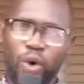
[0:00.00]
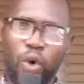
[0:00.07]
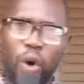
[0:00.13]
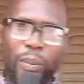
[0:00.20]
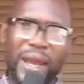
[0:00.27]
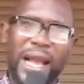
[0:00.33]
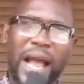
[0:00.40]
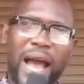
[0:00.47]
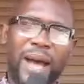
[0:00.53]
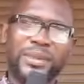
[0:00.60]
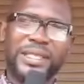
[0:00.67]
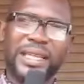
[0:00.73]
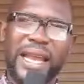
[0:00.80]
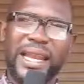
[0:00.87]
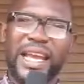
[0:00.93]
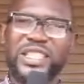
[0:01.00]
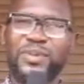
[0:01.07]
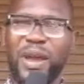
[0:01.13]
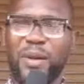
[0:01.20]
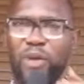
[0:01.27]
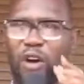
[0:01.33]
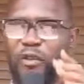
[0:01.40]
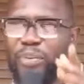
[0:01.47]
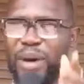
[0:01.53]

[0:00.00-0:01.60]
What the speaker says: Who becomes the next member of